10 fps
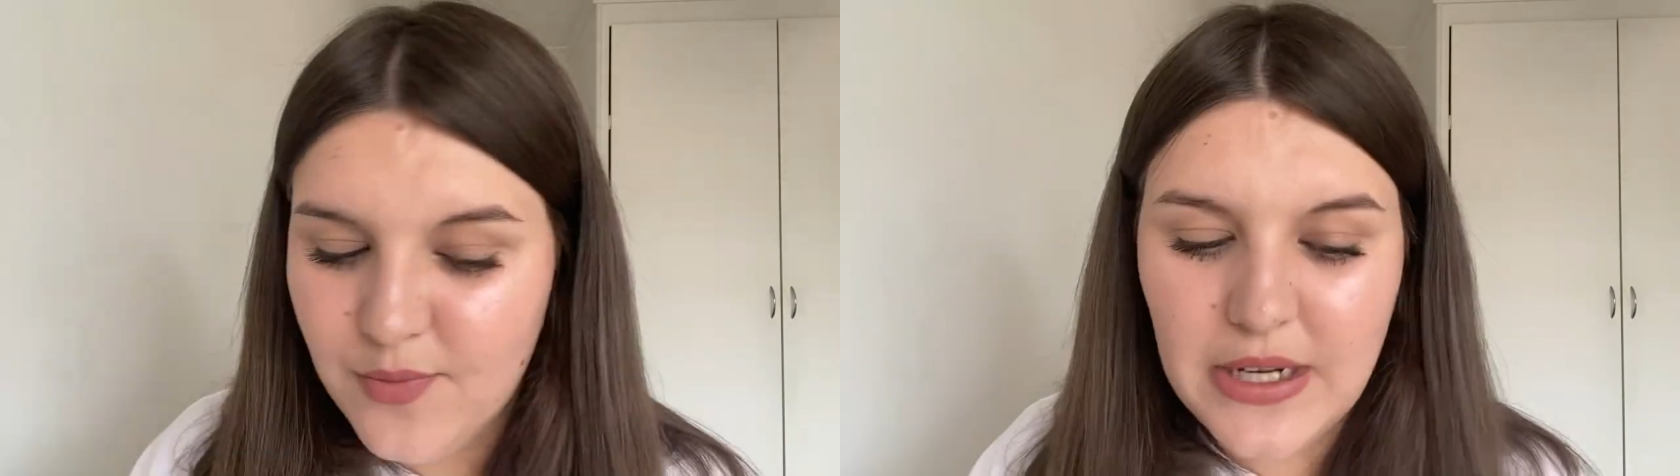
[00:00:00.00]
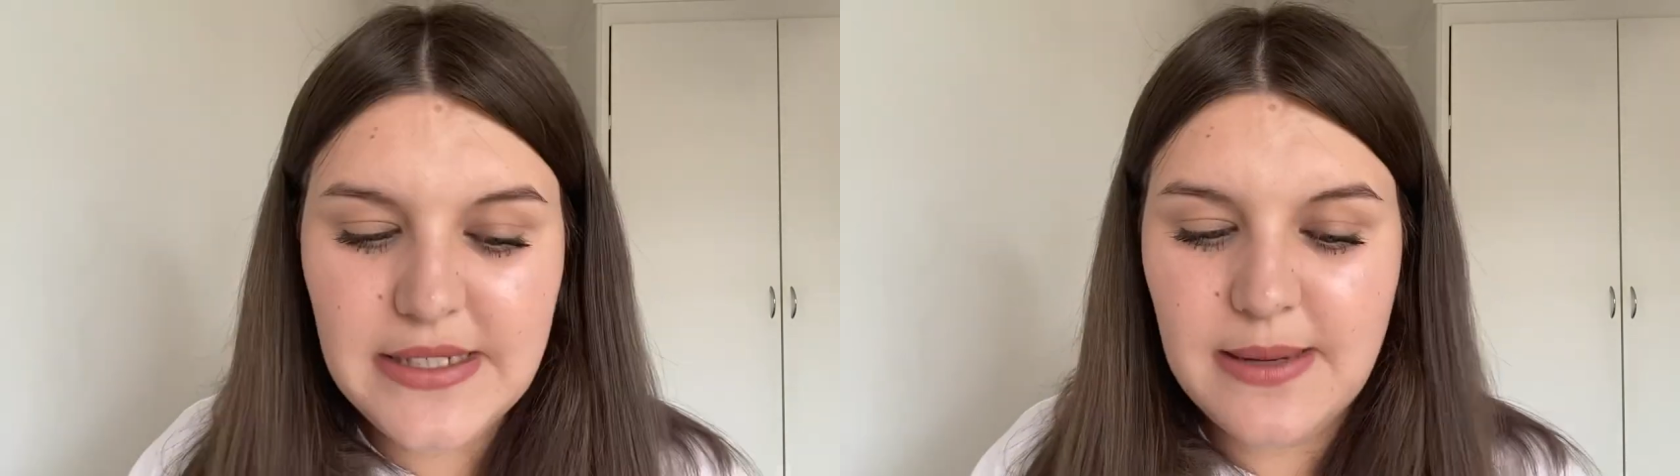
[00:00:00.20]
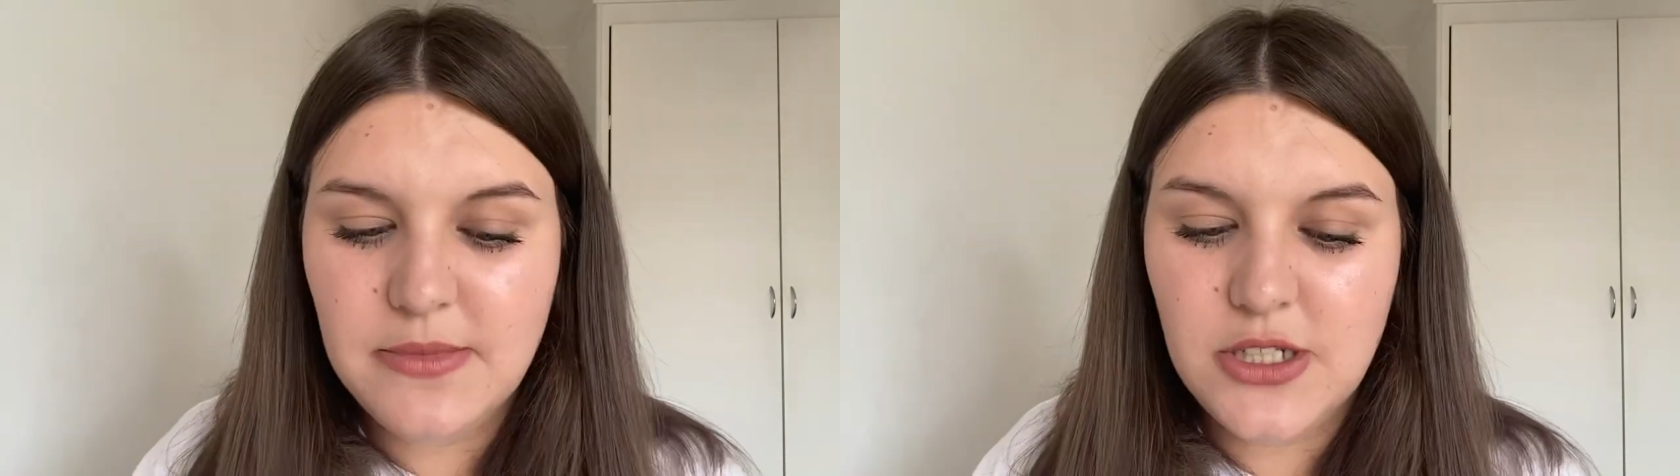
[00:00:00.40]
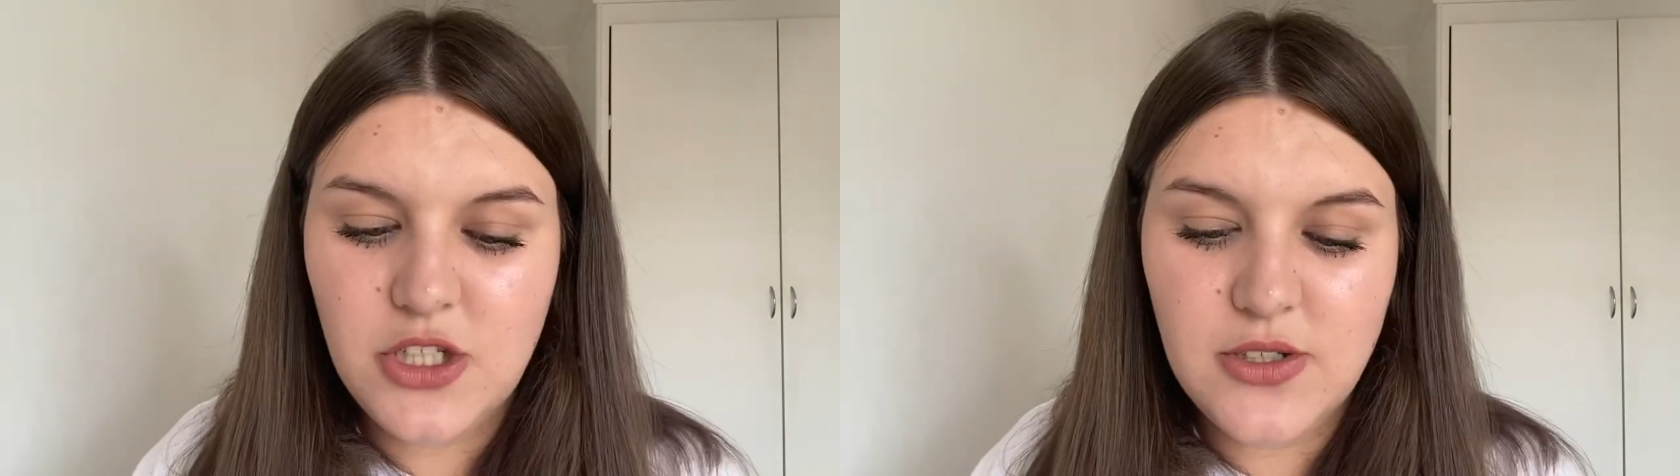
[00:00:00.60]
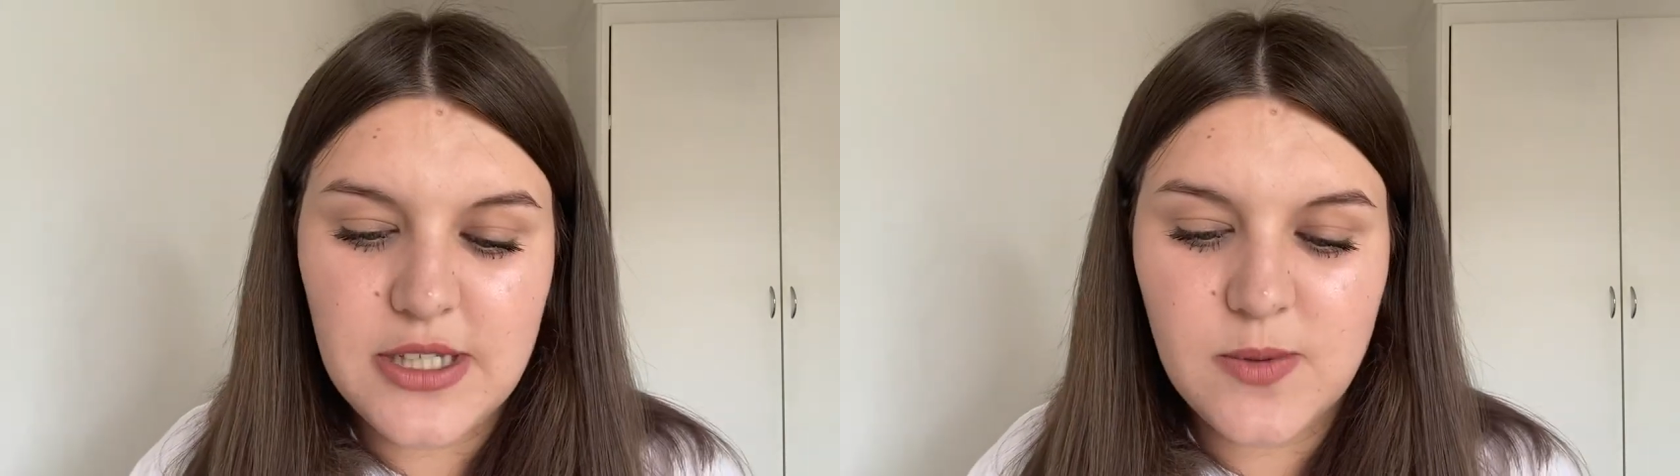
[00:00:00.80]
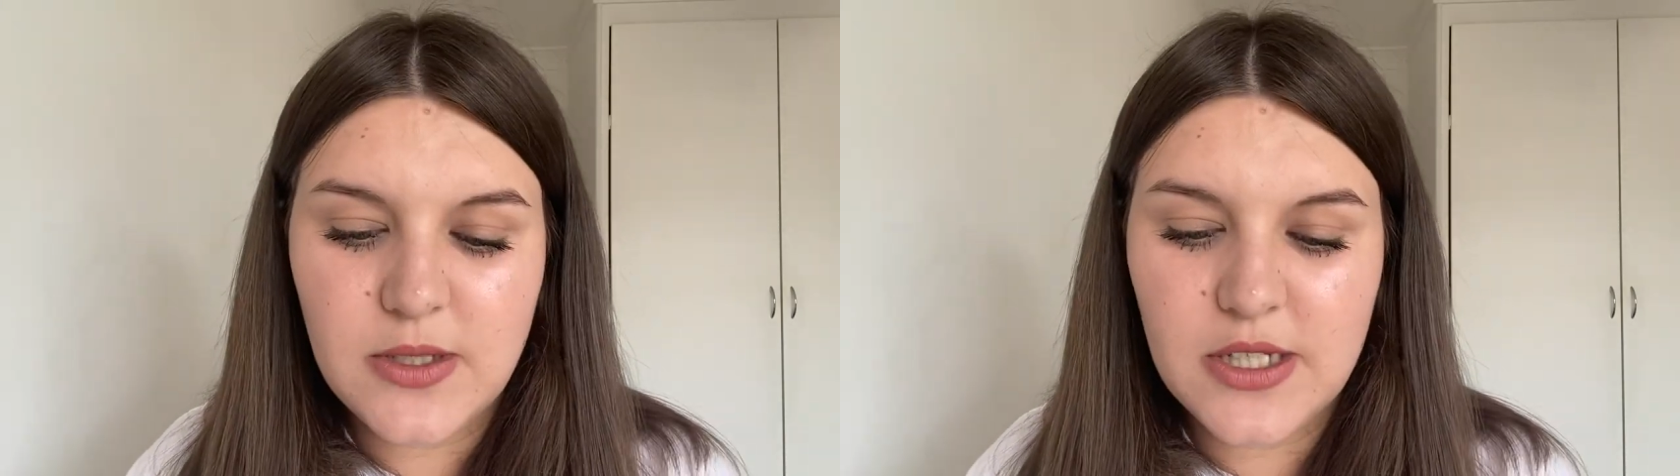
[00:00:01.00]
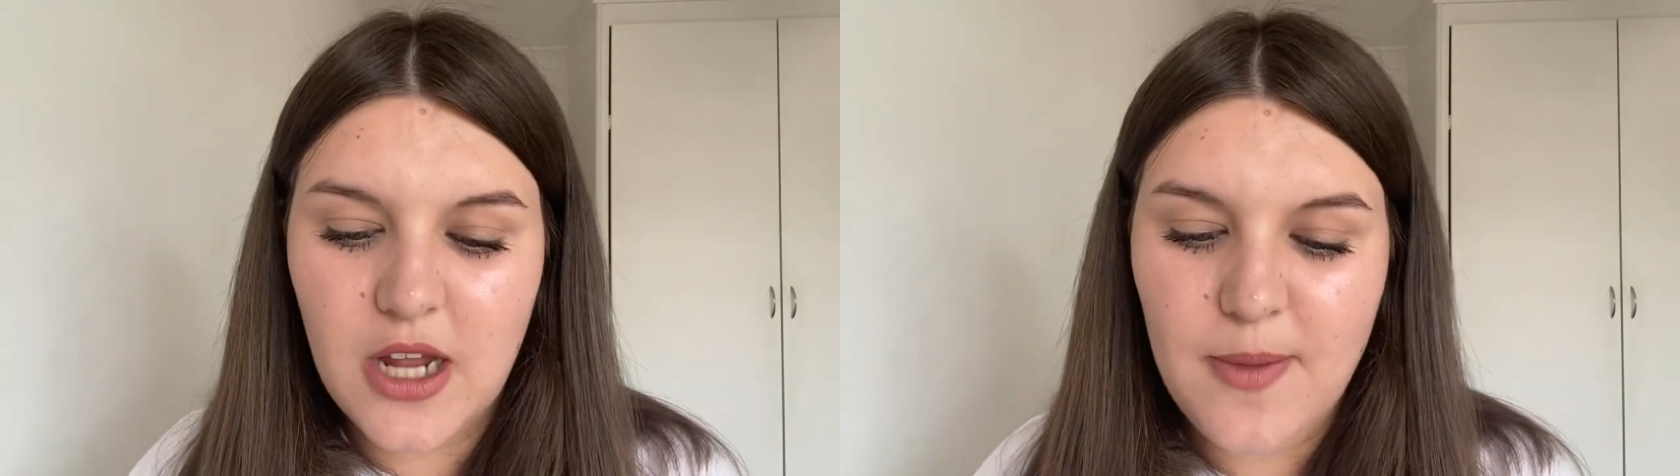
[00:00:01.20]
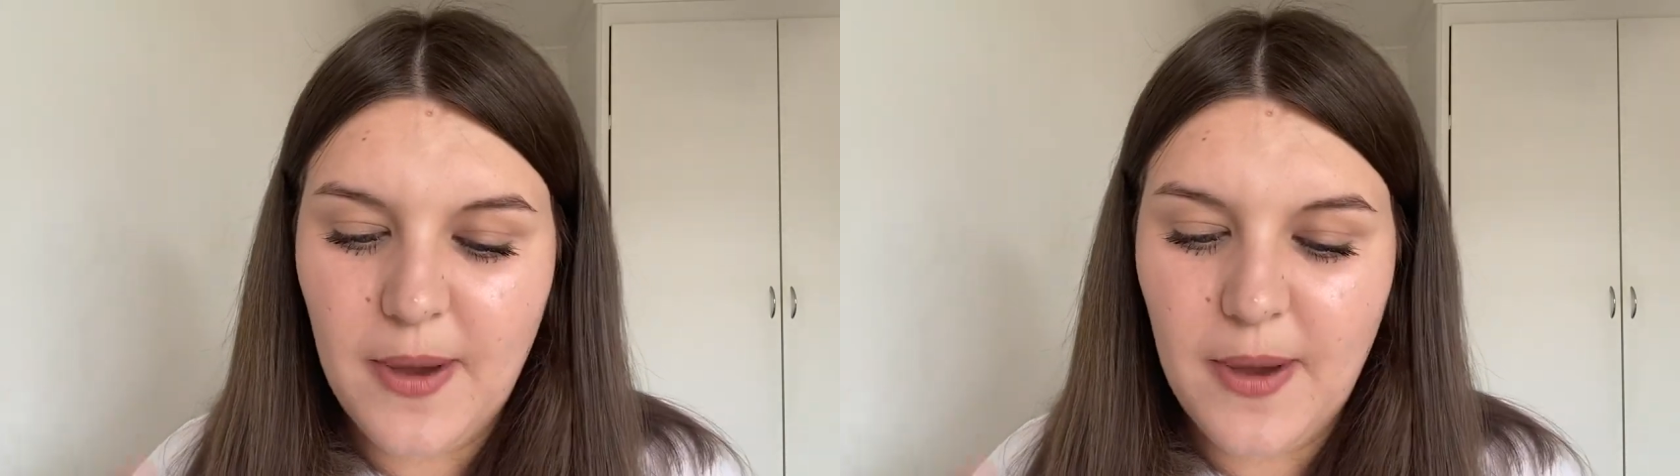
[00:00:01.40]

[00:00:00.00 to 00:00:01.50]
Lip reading: I'm really tempted to use this one tonight,